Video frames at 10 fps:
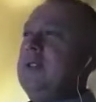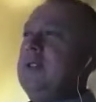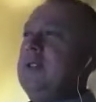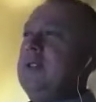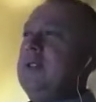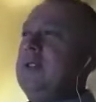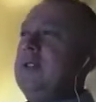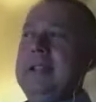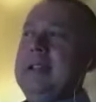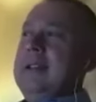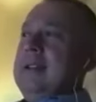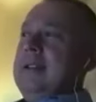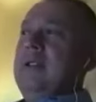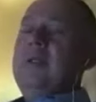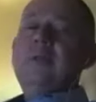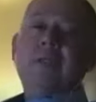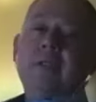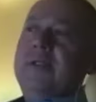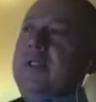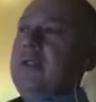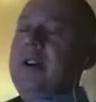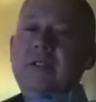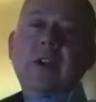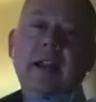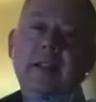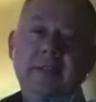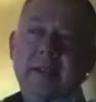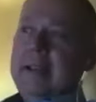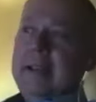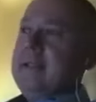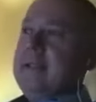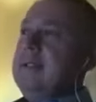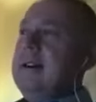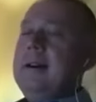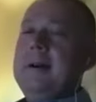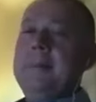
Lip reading: the most widely used illicit drug in the United States.